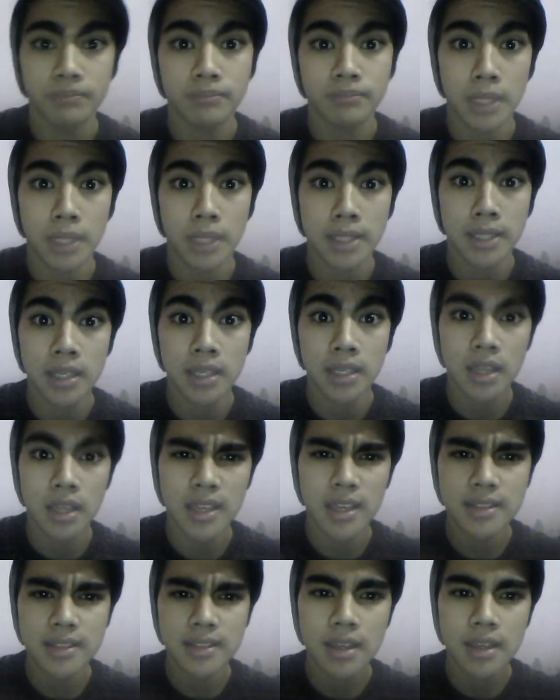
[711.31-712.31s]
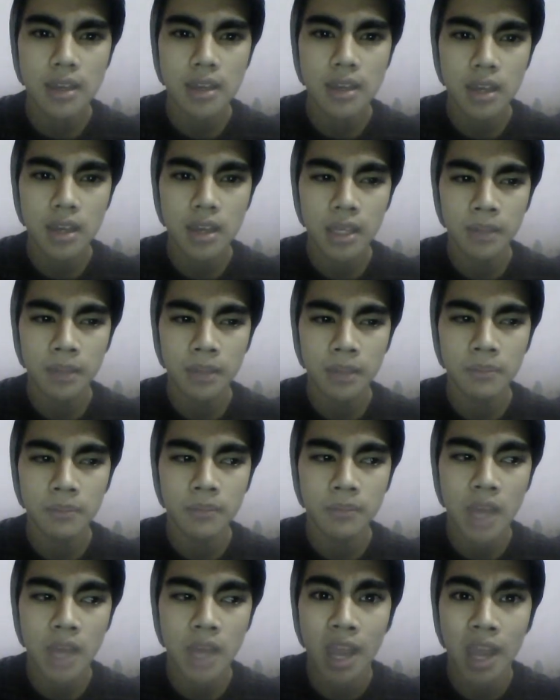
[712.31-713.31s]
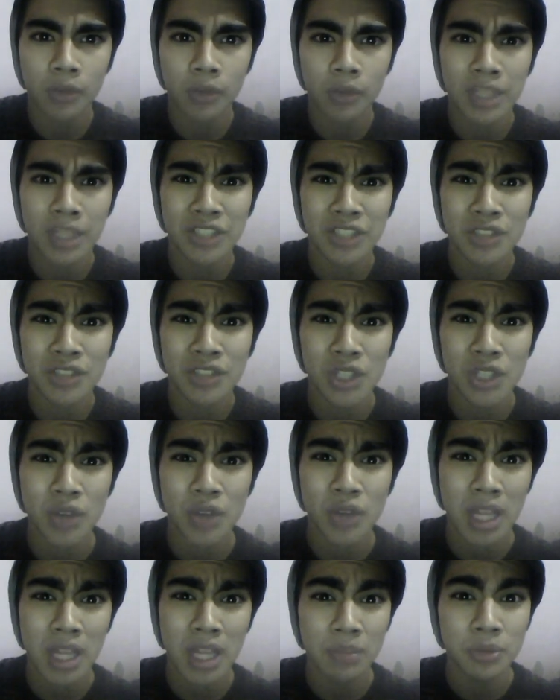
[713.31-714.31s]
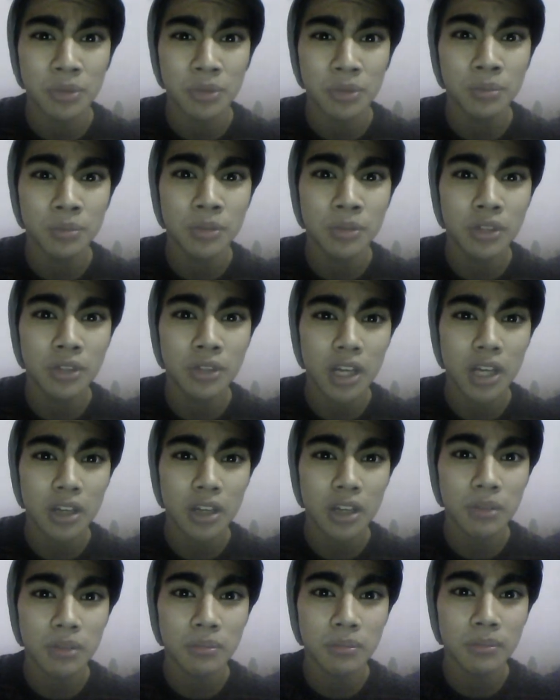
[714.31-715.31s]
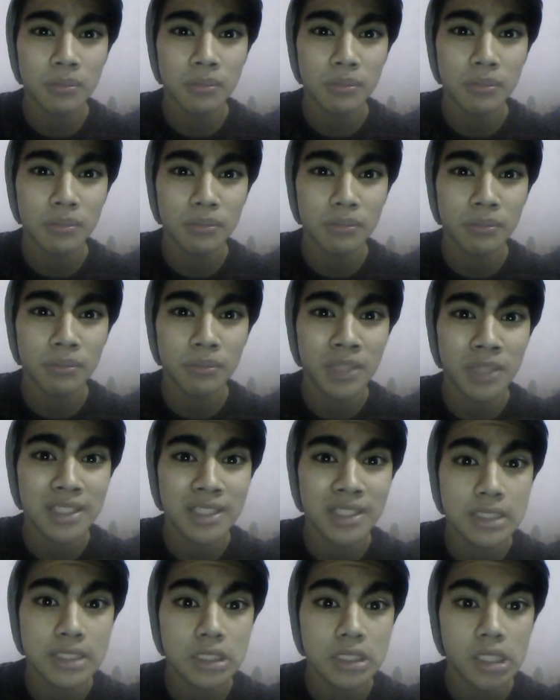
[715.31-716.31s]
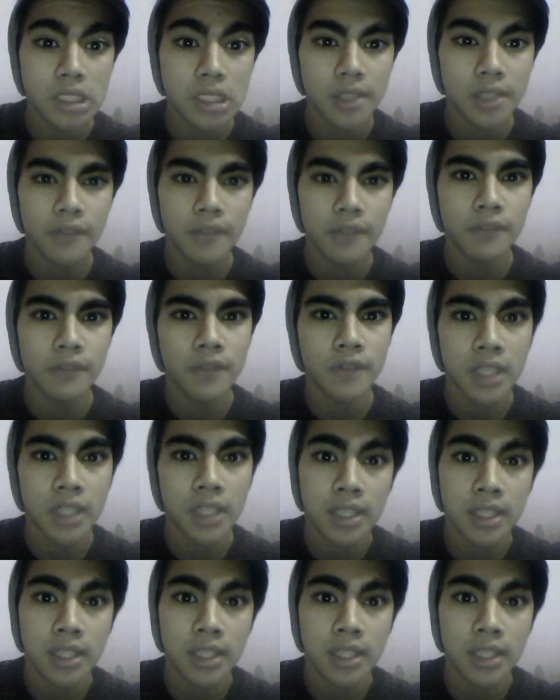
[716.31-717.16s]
But day, I guess um, I would like to try to help you more, but fucking